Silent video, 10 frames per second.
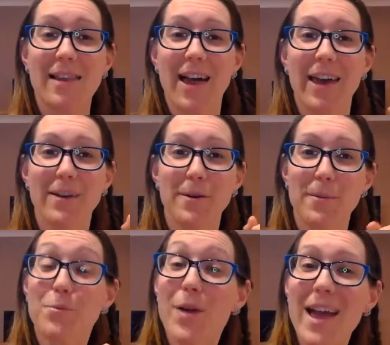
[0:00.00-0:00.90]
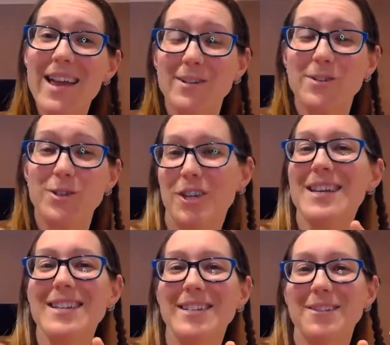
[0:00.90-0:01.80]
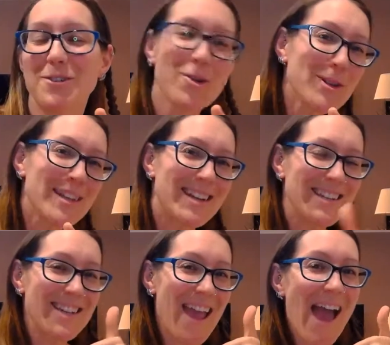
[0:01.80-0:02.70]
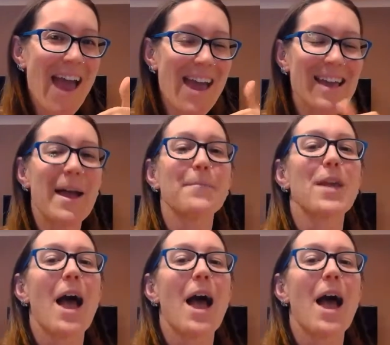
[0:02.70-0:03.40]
like bread and cheese and chocolate. Yay!